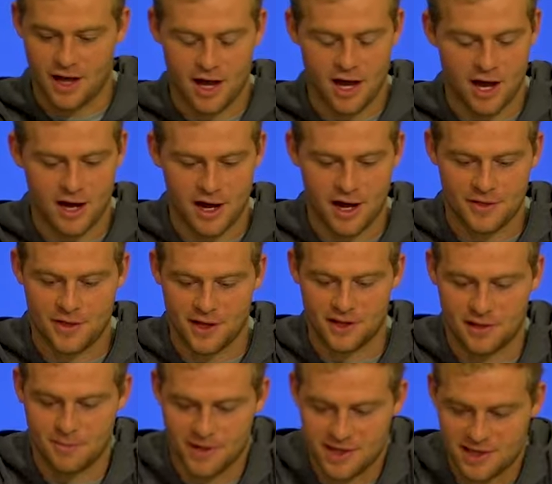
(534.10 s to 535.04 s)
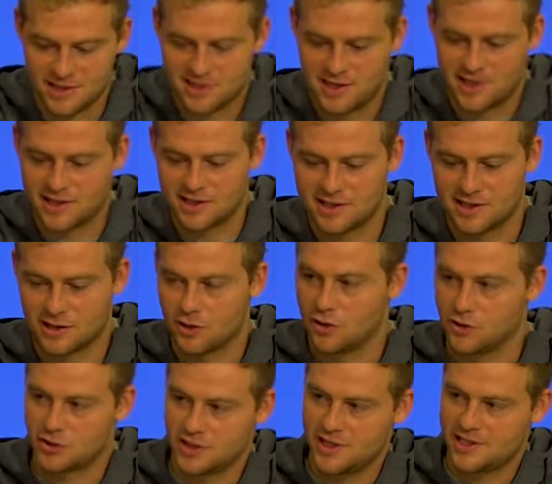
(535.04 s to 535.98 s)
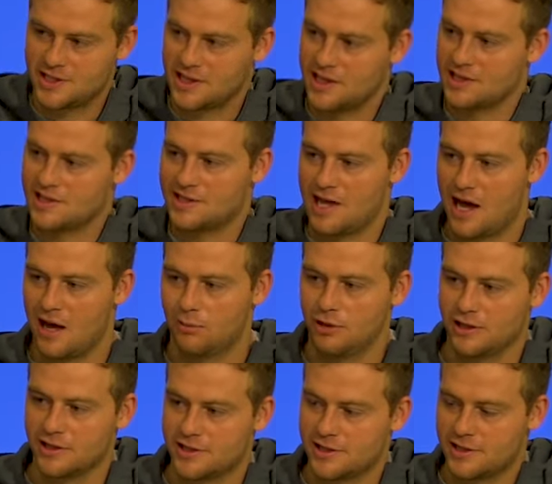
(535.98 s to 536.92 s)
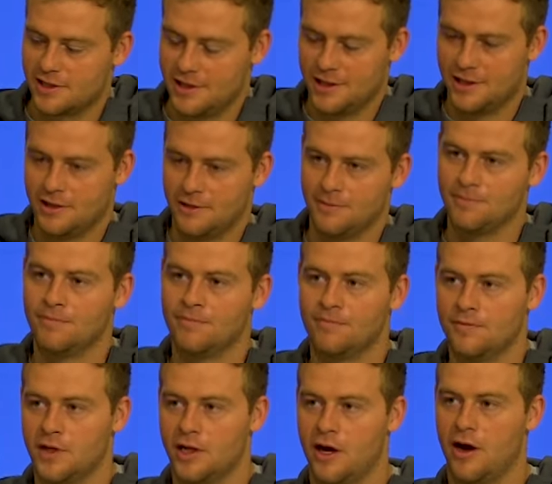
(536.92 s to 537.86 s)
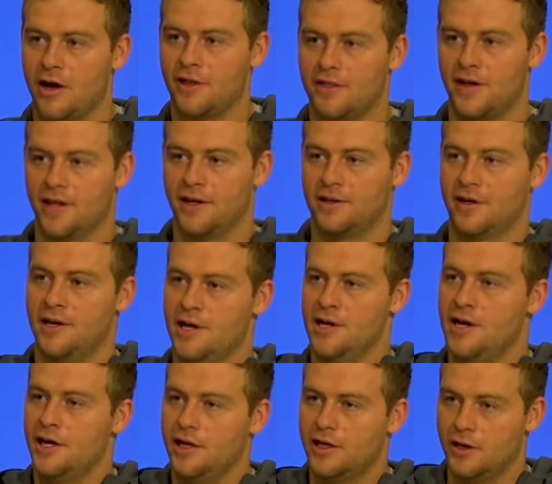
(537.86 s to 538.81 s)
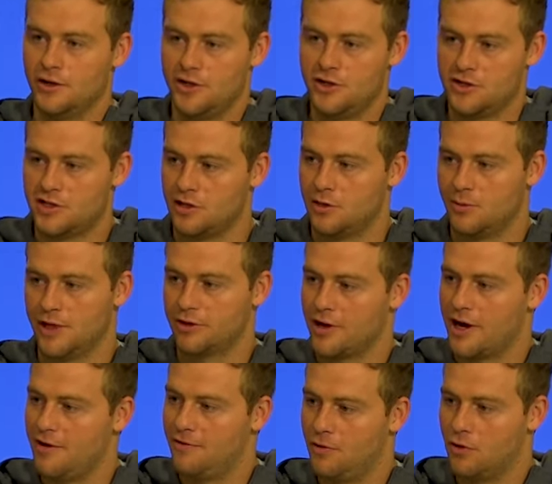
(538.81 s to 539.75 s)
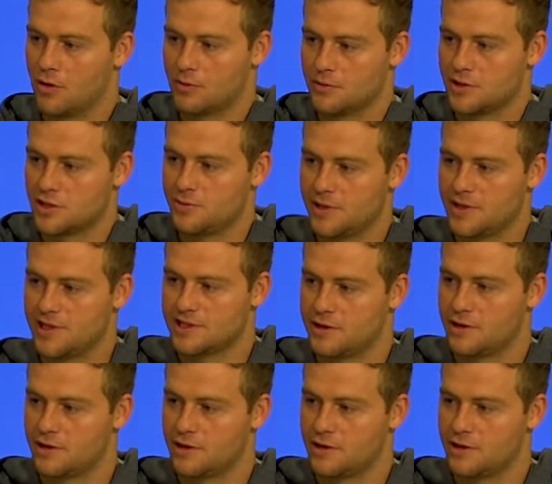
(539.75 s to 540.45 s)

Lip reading: I think the biggest thing is the culture he's going to establish. You know, I think, you know, Houston will be great for him just because